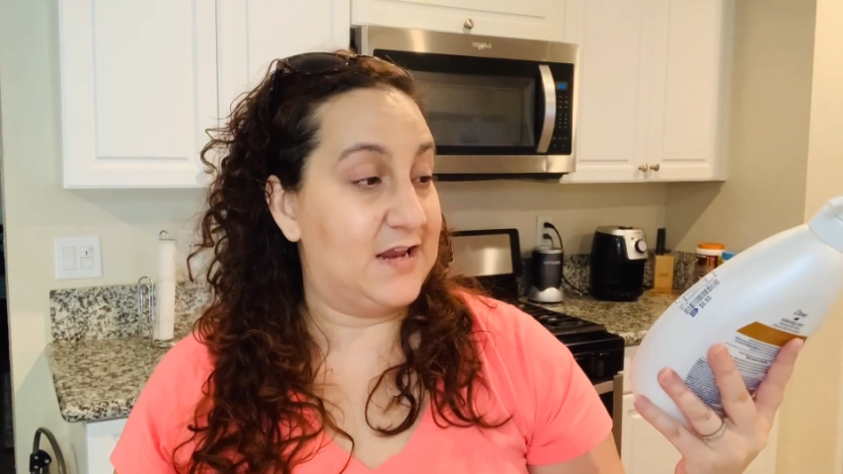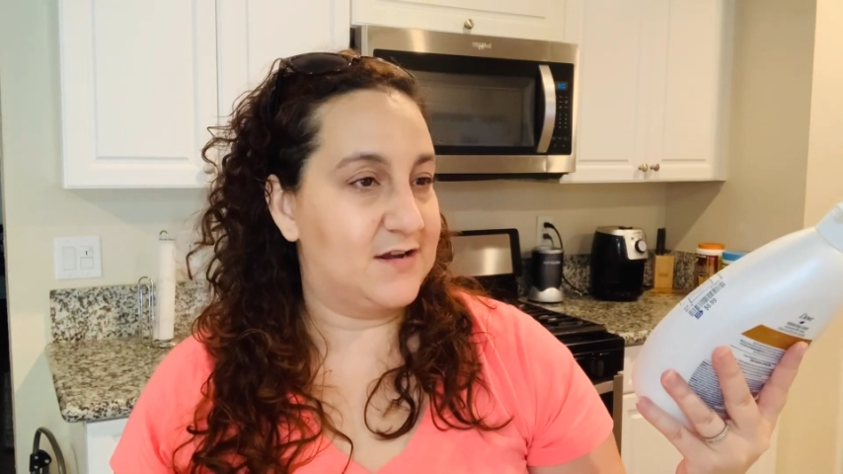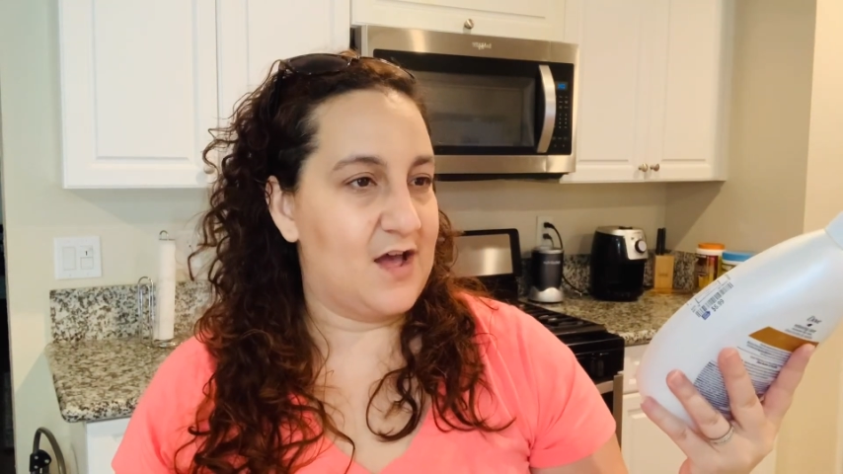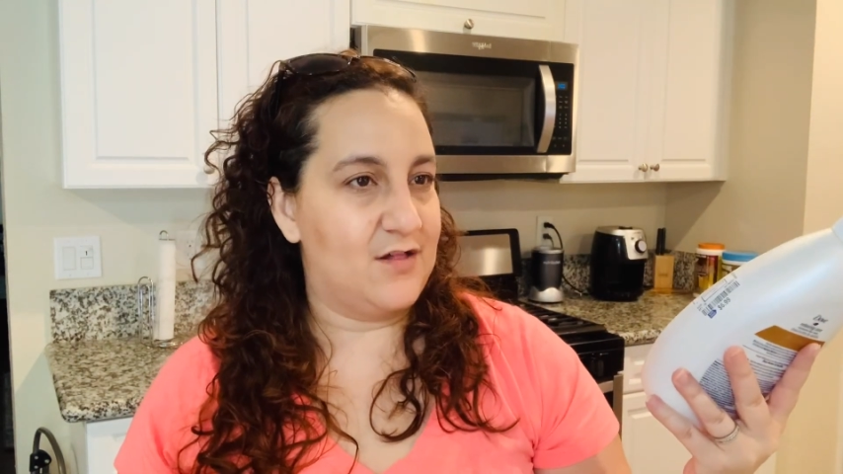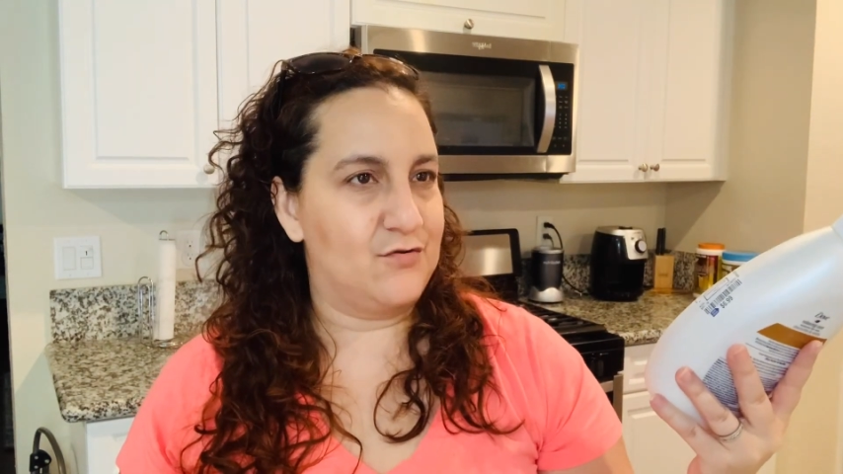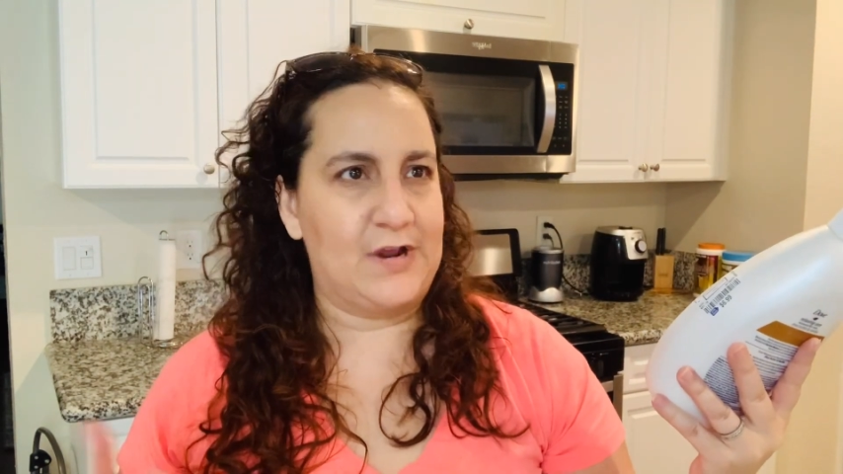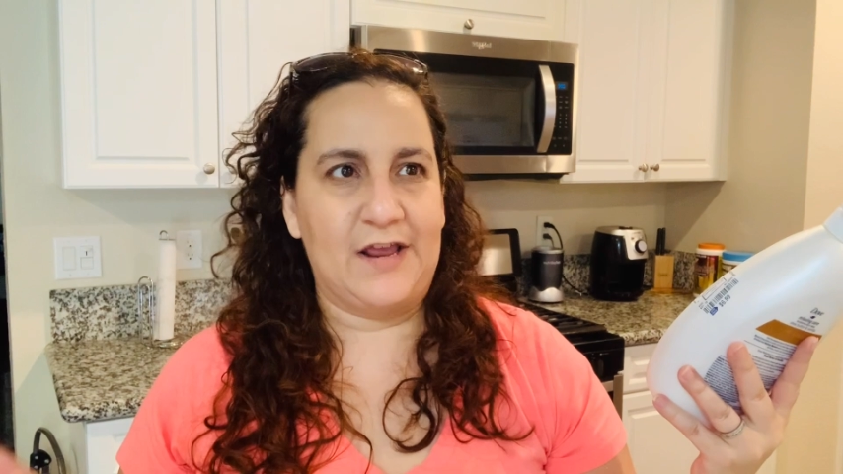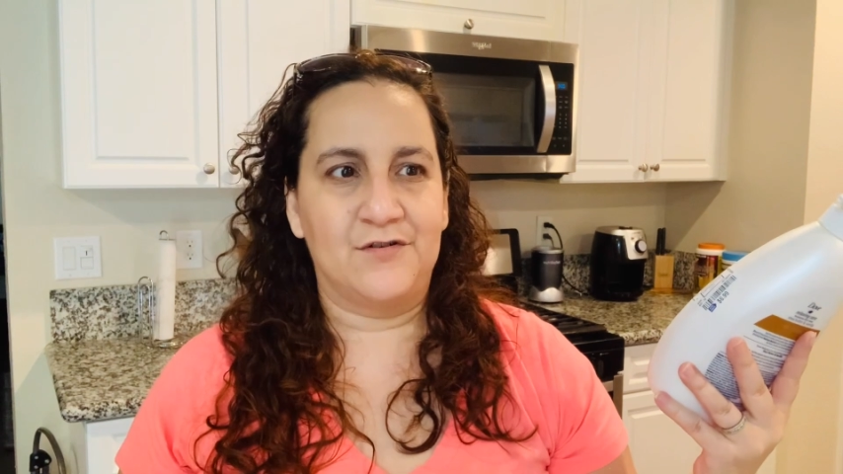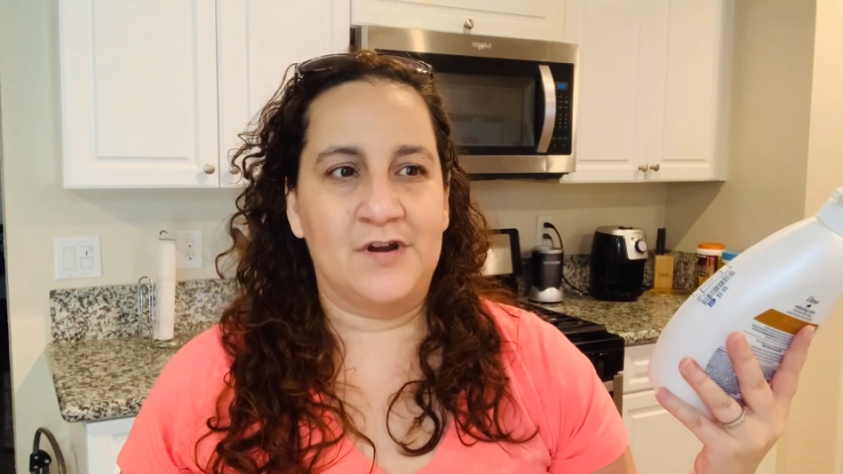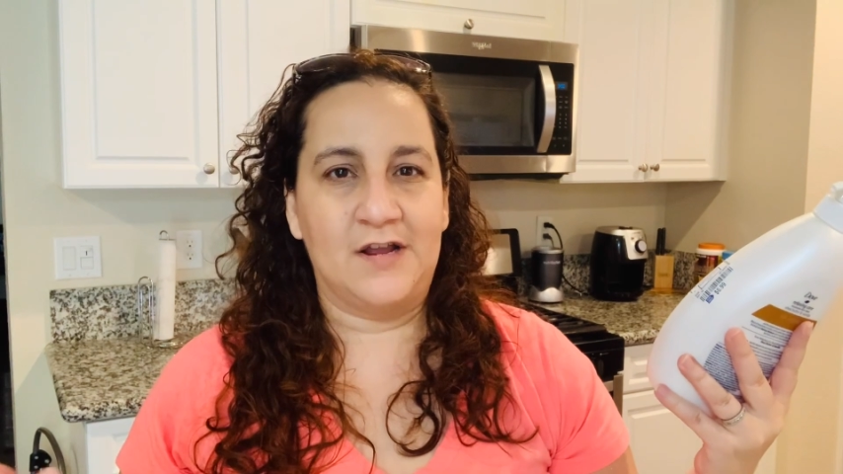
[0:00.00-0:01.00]
$8
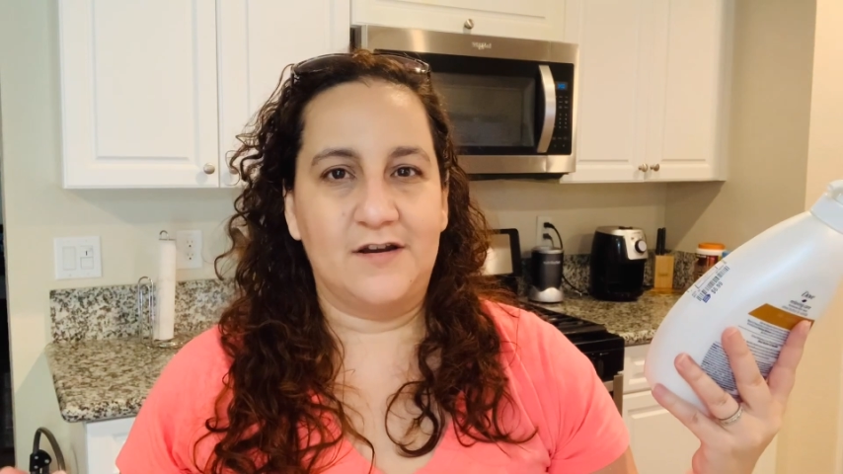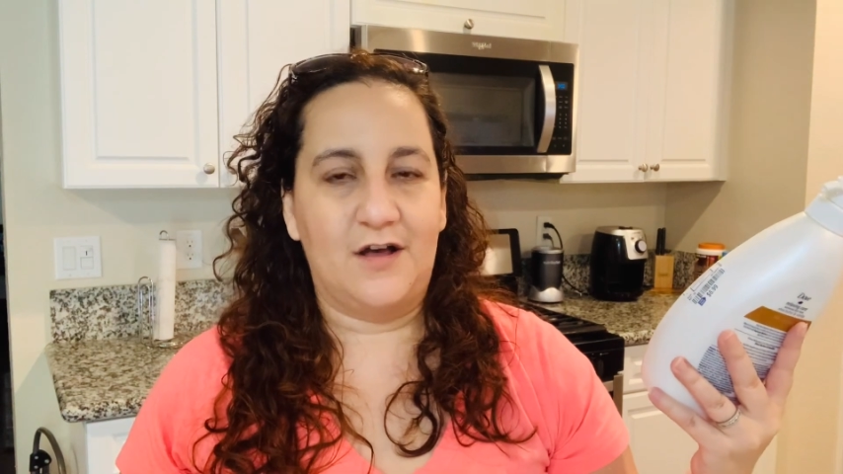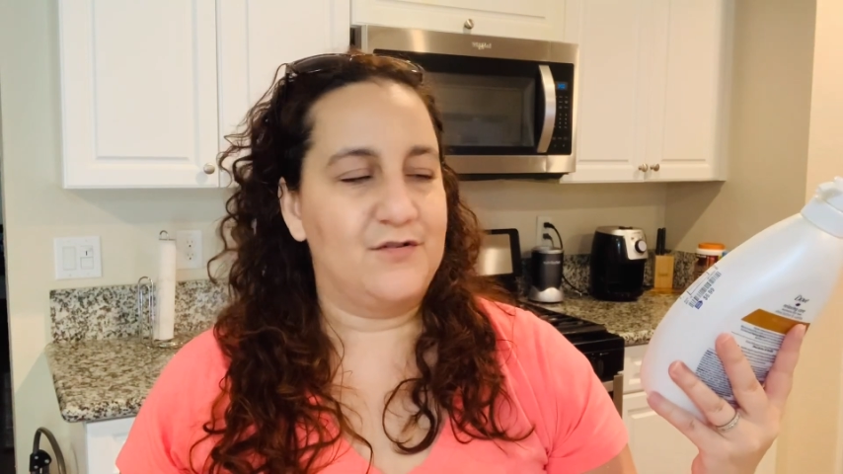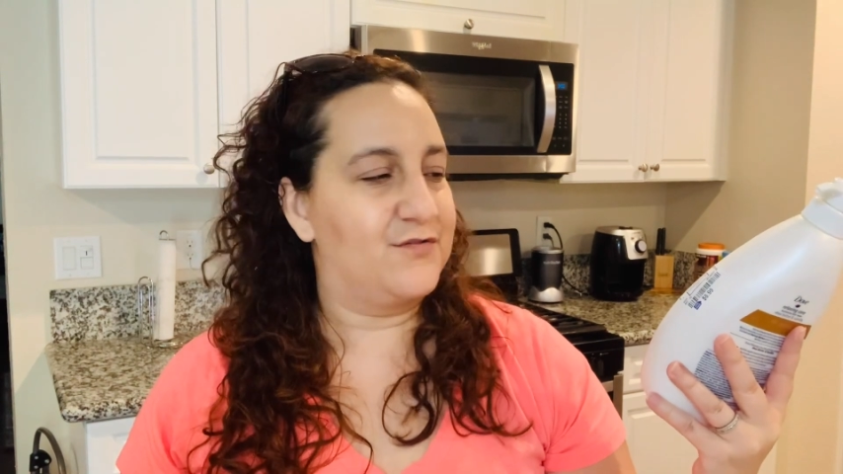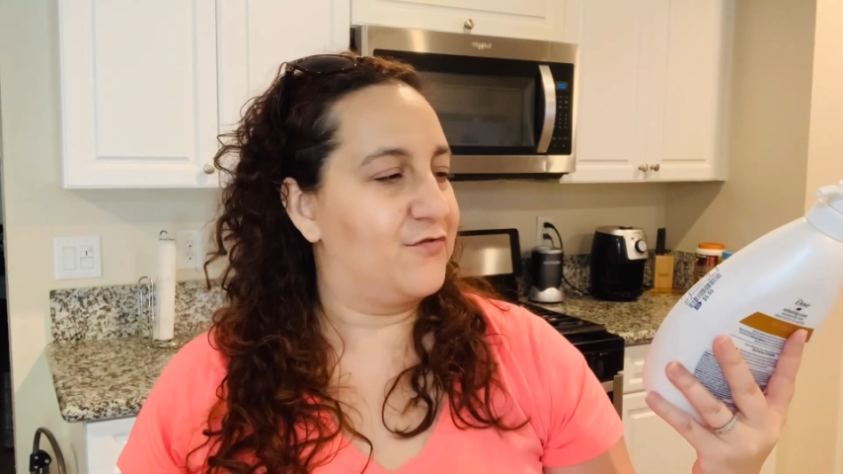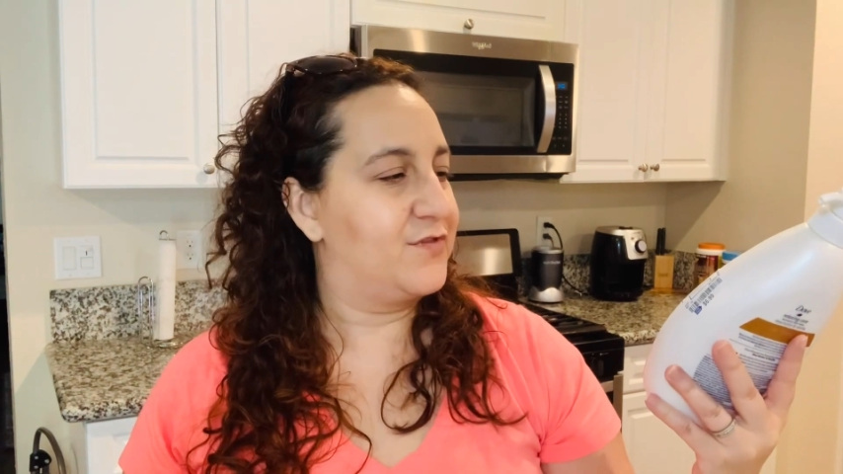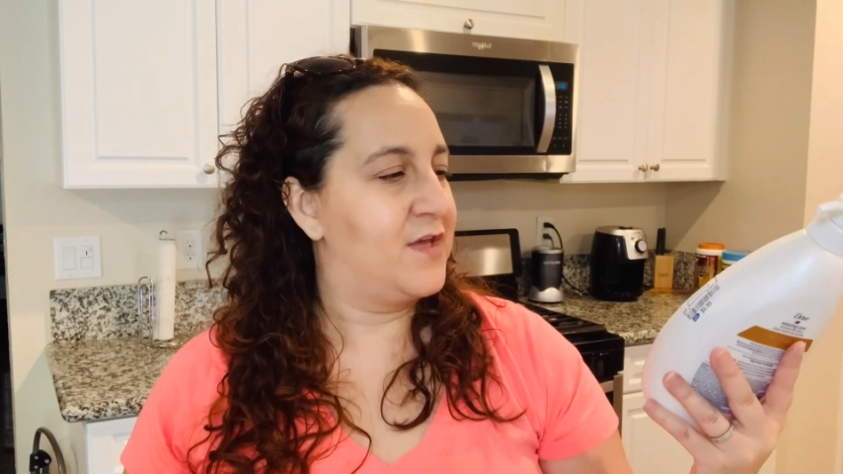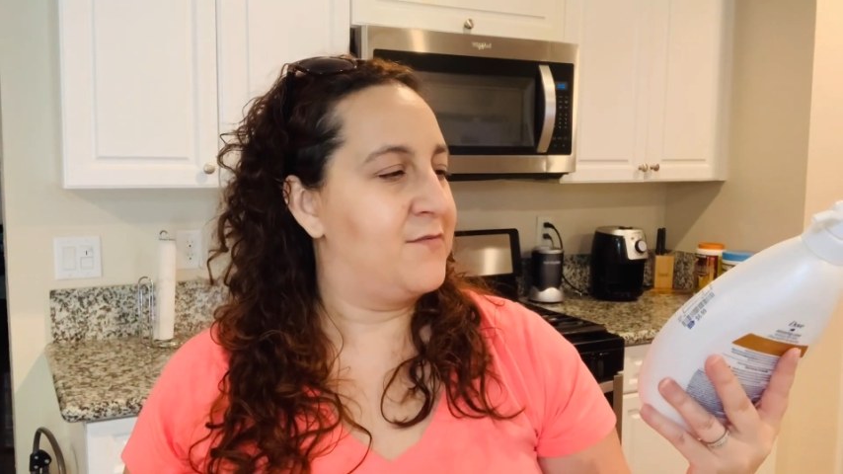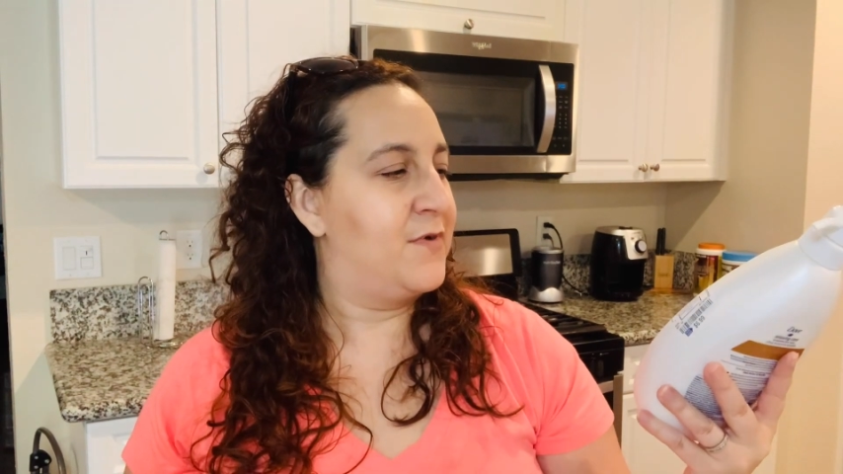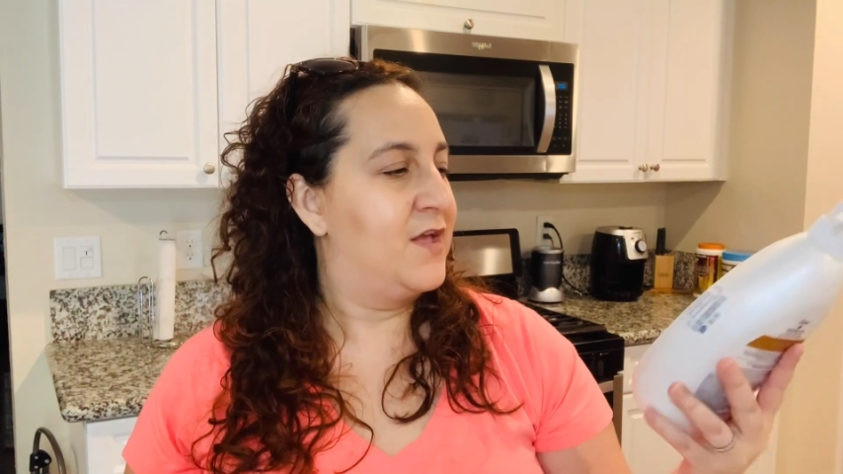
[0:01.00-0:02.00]
or $9 for
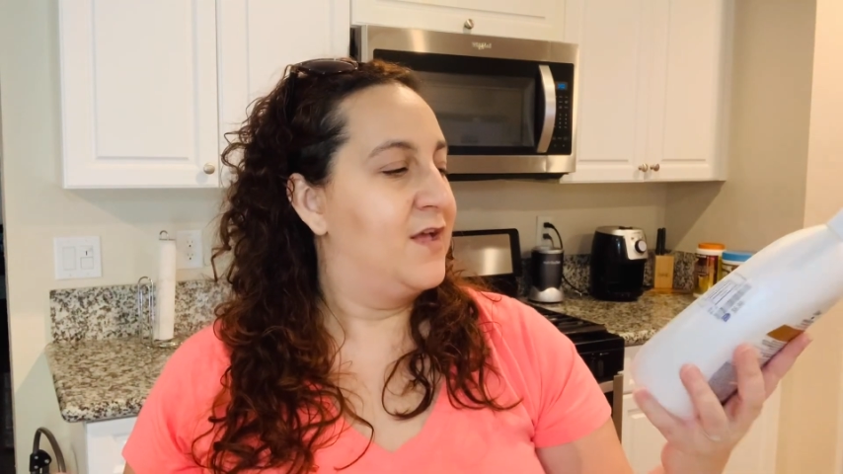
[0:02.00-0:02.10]
them.